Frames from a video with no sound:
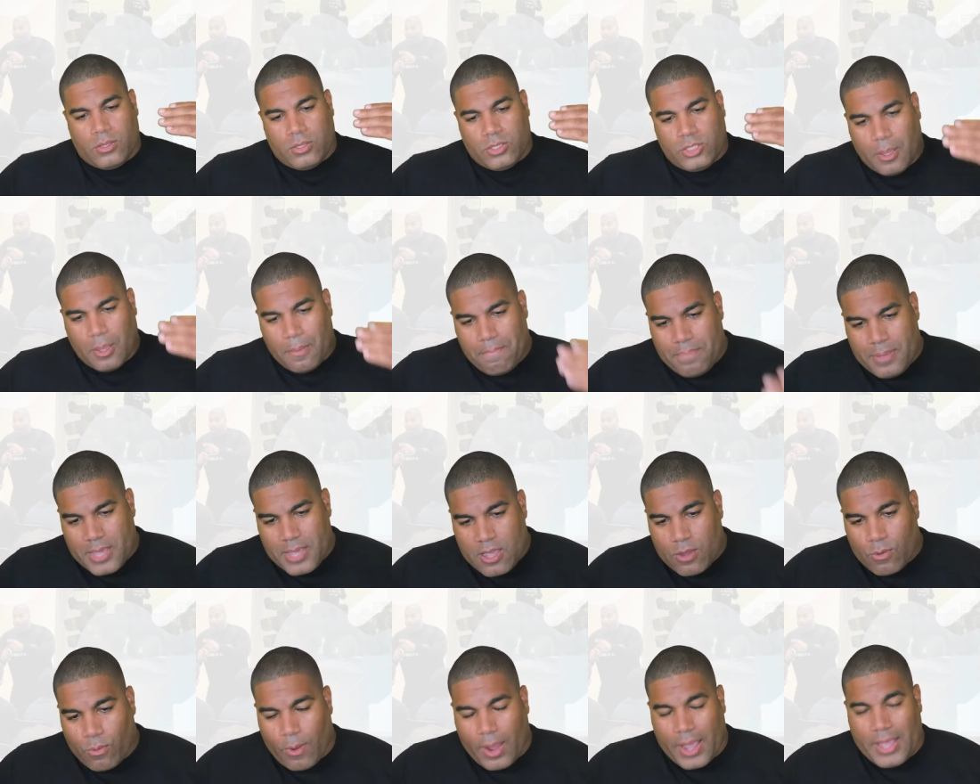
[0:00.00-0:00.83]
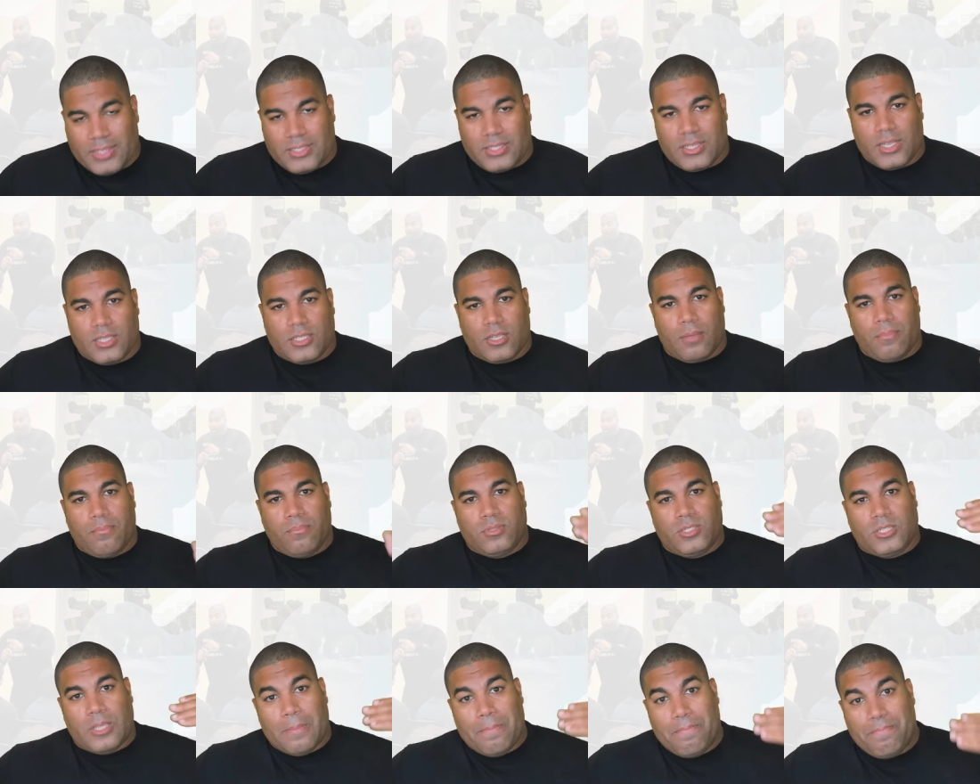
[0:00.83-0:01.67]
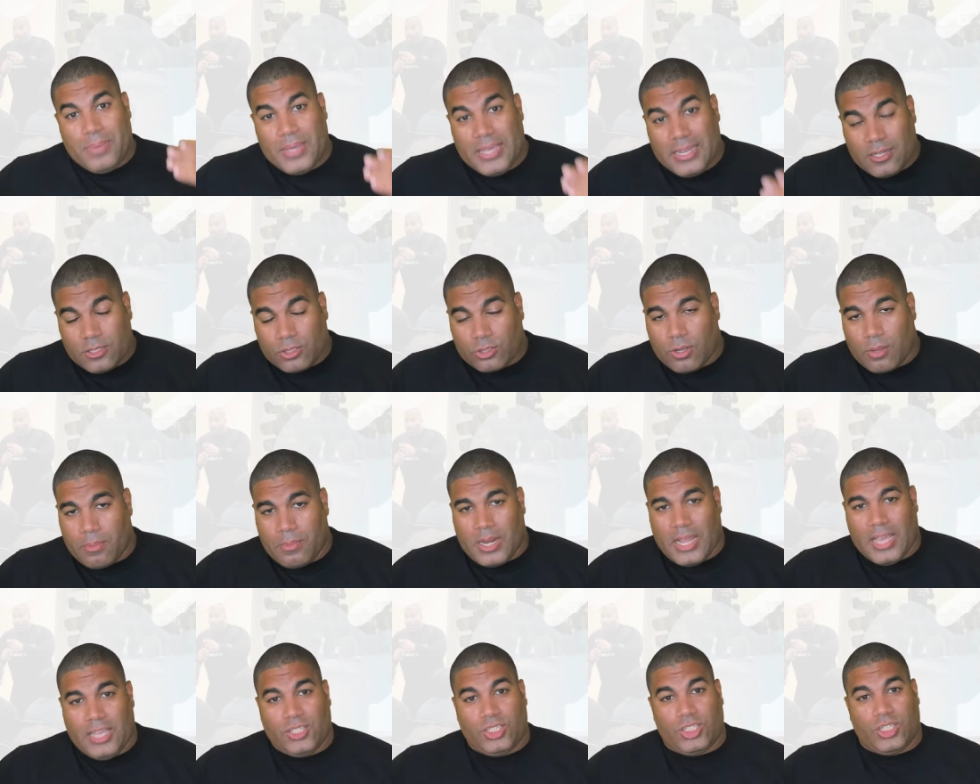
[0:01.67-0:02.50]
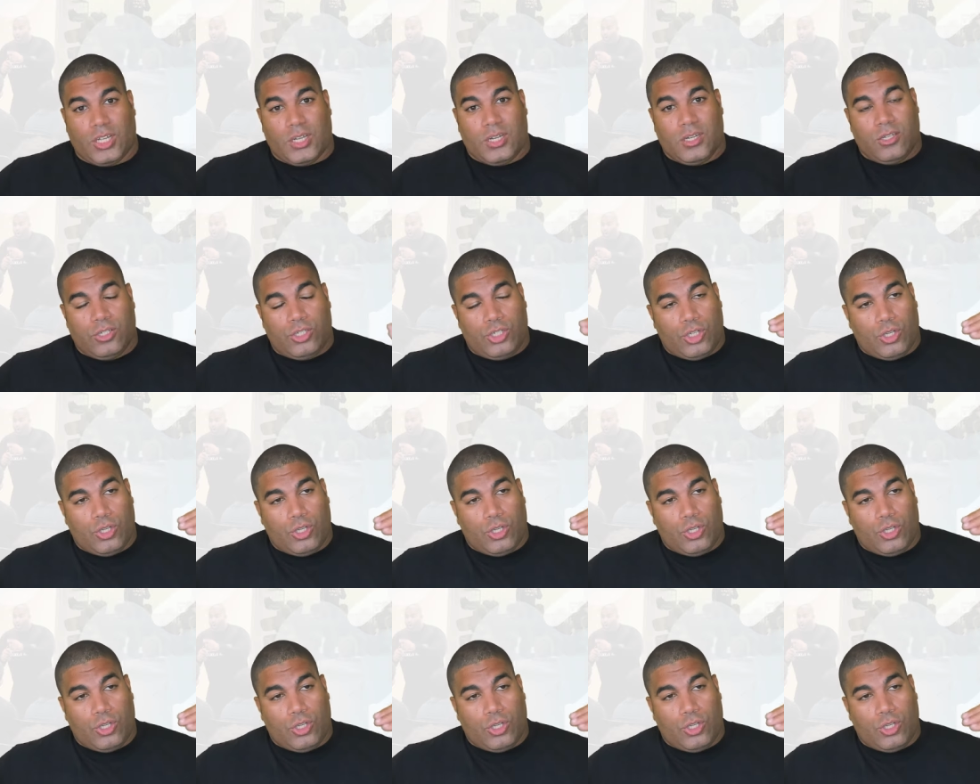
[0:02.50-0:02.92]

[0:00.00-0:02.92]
To beat racism, to beat discrimination,